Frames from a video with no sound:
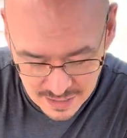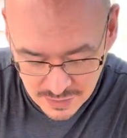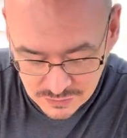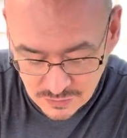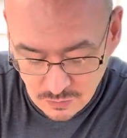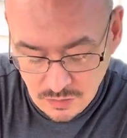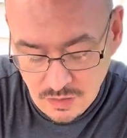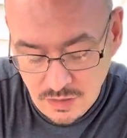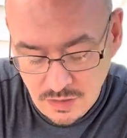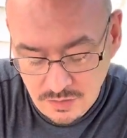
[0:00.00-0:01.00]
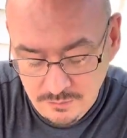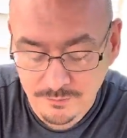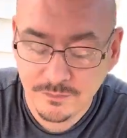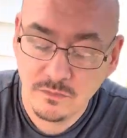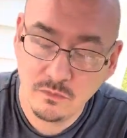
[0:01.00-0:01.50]
so
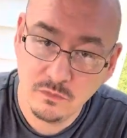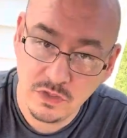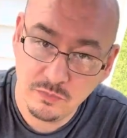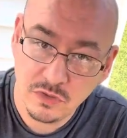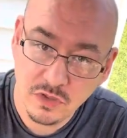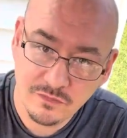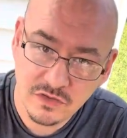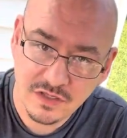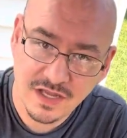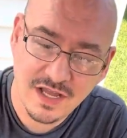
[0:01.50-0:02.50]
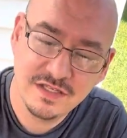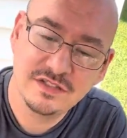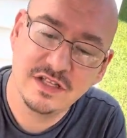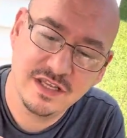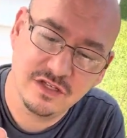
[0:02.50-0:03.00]
when you pull off your guys,
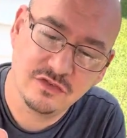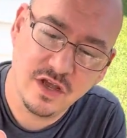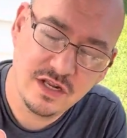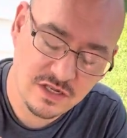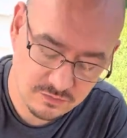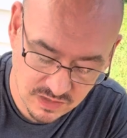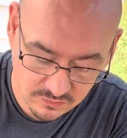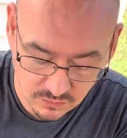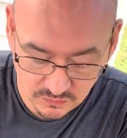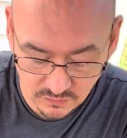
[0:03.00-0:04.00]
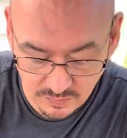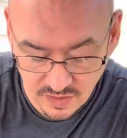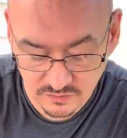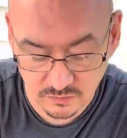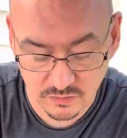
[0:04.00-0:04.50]
again, try to get as many roots as
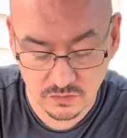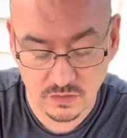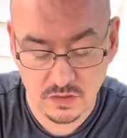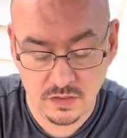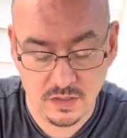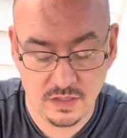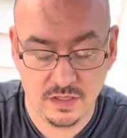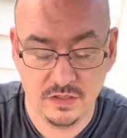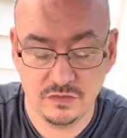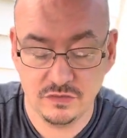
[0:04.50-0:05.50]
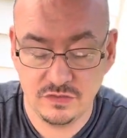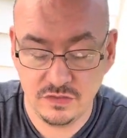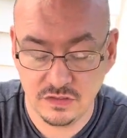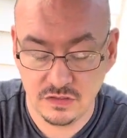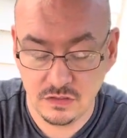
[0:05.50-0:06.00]
possible. And as you'll
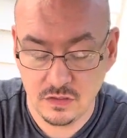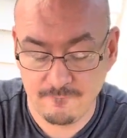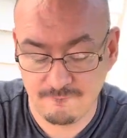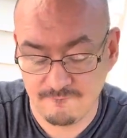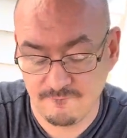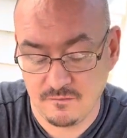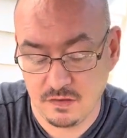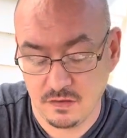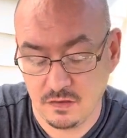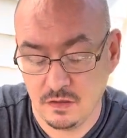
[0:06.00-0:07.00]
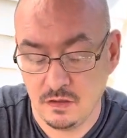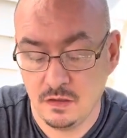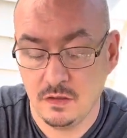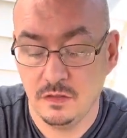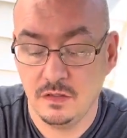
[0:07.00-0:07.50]
see,
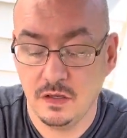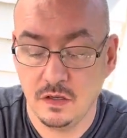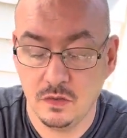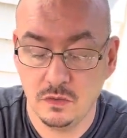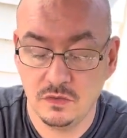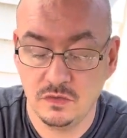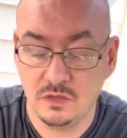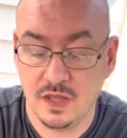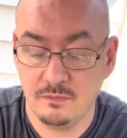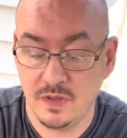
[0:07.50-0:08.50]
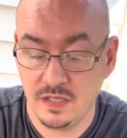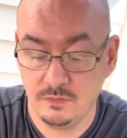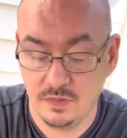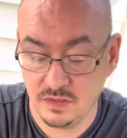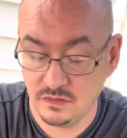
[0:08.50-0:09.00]
there goes that main
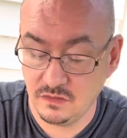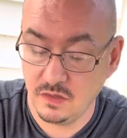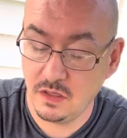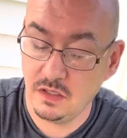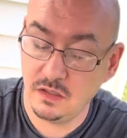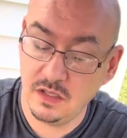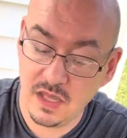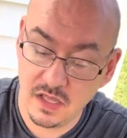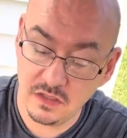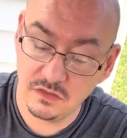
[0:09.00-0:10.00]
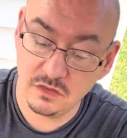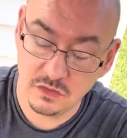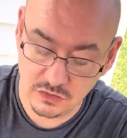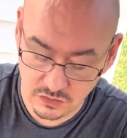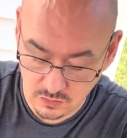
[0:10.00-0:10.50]
piece. And that is going
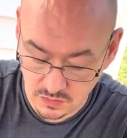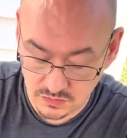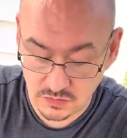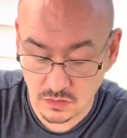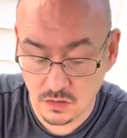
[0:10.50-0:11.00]
to show us